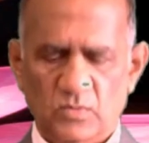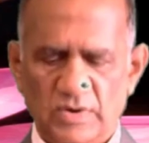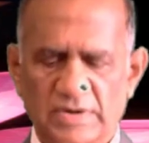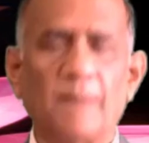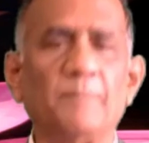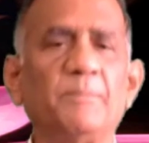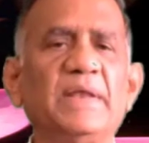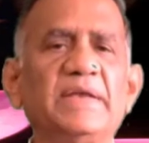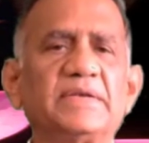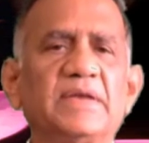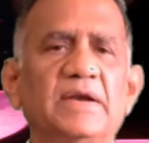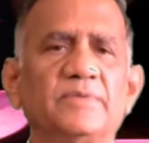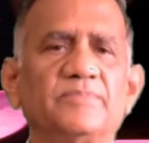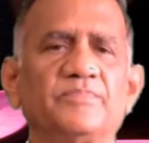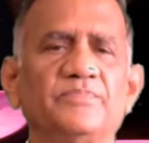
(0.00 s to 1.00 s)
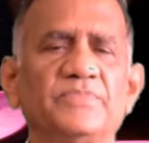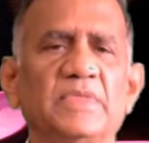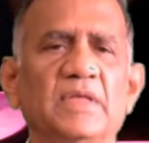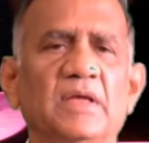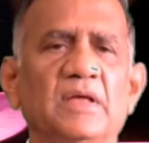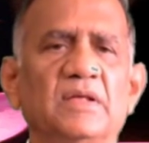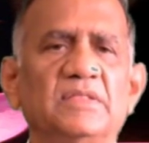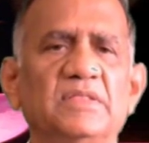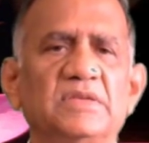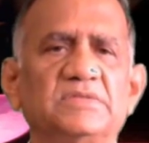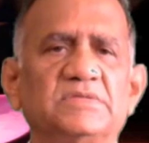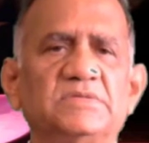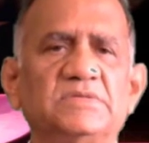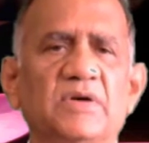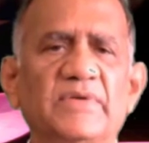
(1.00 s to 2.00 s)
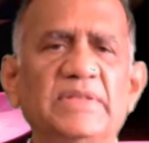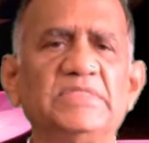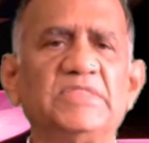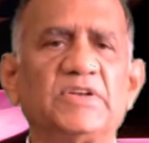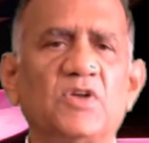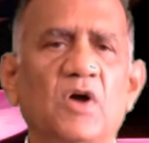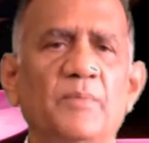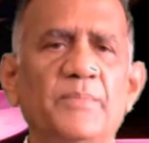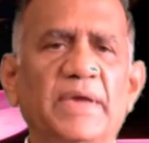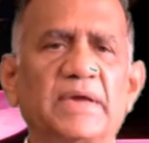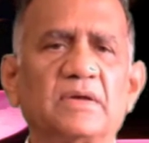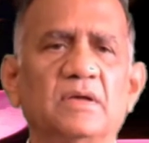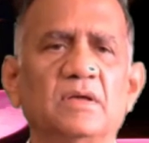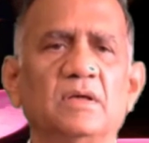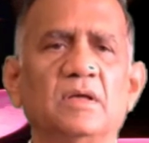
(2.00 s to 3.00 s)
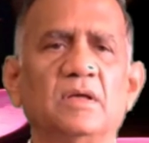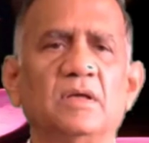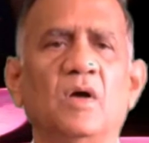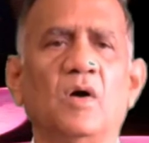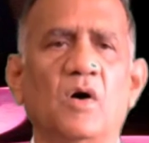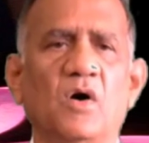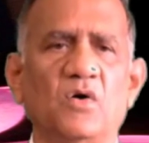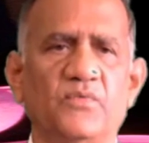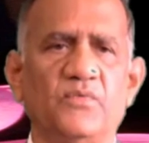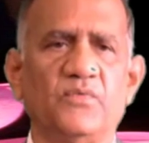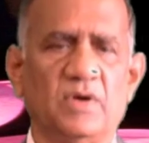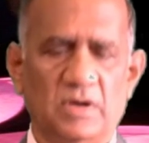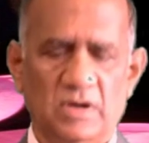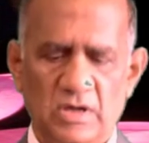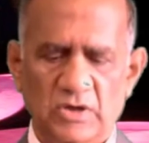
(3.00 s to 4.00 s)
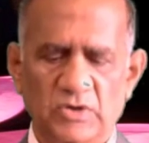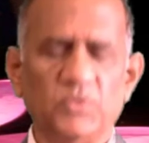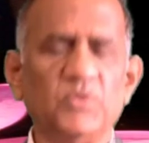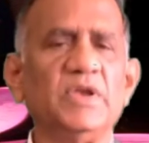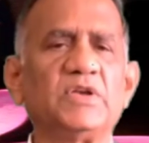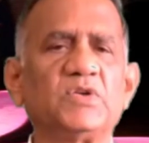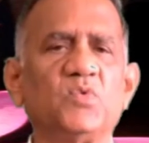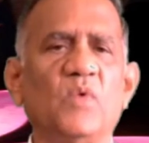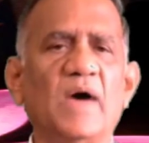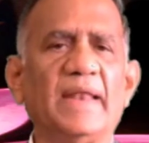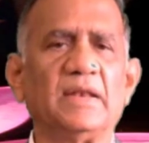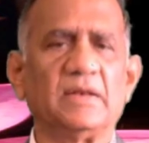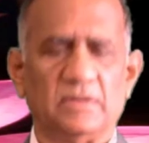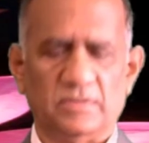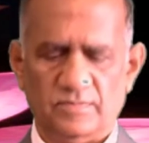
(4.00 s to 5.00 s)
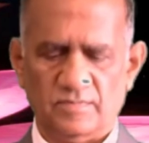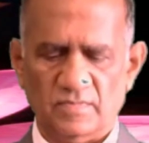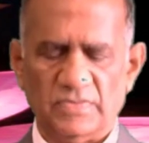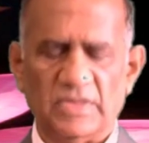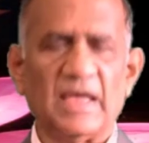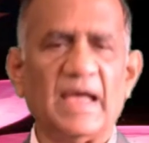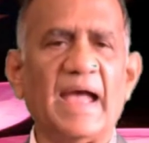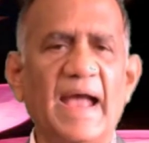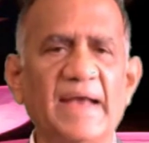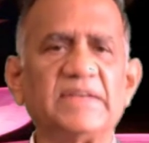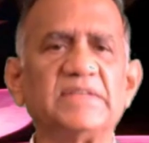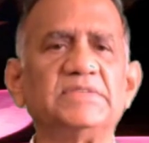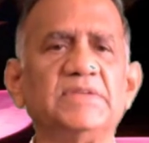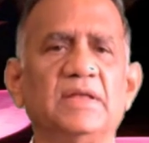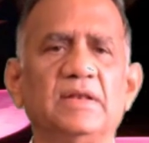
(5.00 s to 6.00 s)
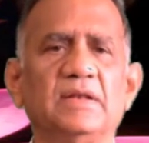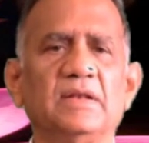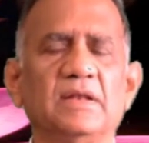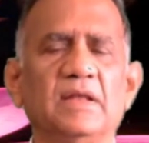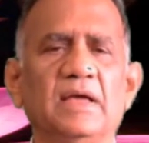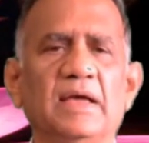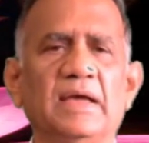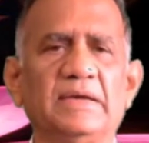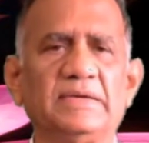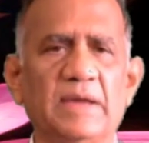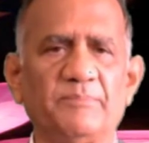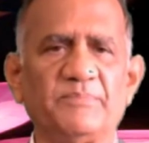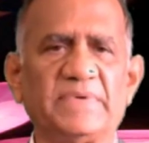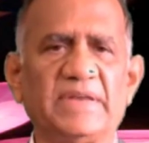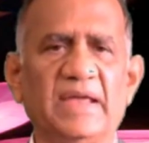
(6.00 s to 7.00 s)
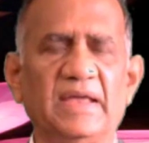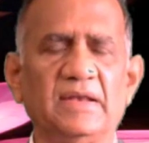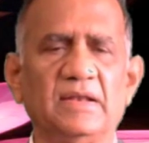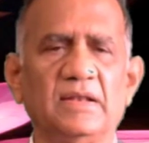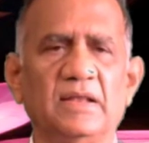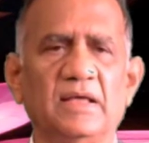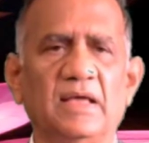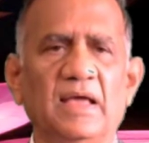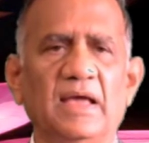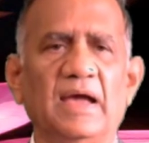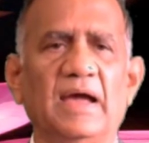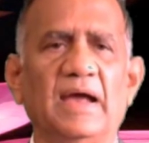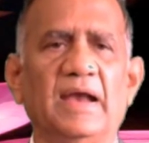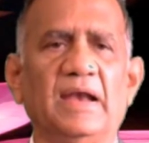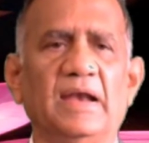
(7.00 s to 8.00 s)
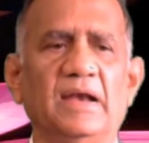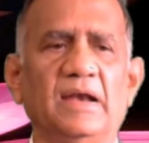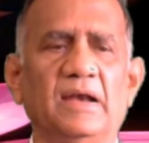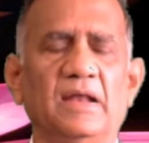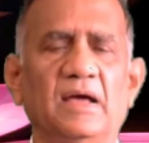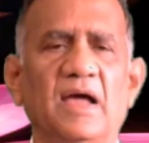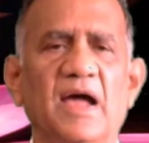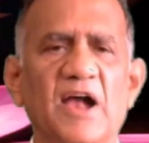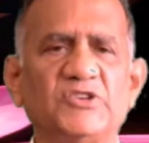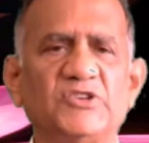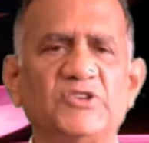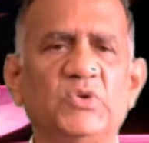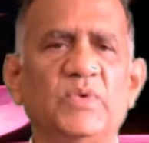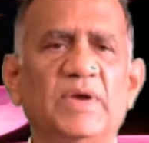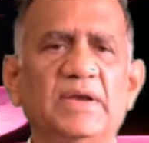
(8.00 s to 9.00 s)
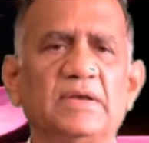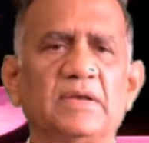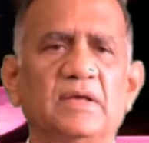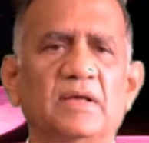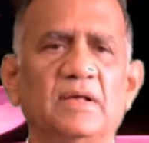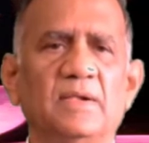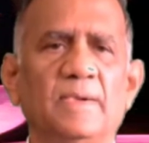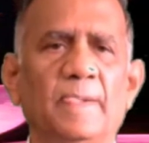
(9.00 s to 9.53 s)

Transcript: we completed the 7th topic of Unit 1, antigen, heptane, and adjuvant,